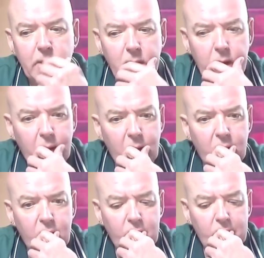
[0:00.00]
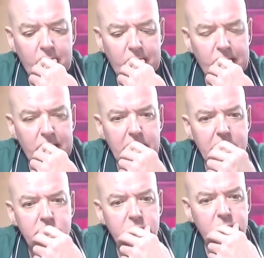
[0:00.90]

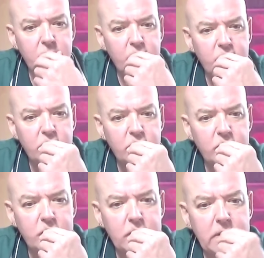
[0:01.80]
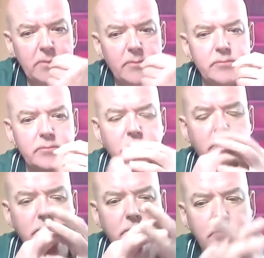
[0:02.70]

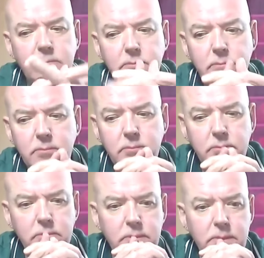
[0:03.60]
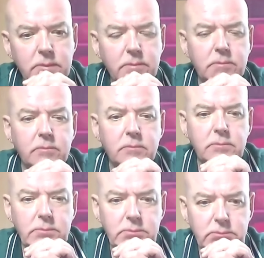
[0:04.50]

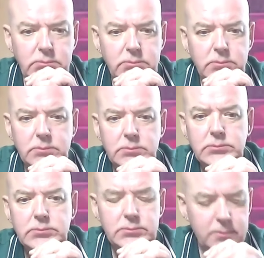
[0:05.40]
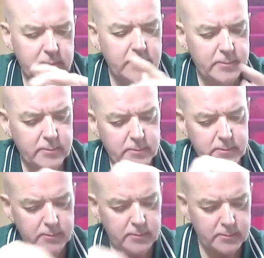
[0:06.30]
The person shown says nothing.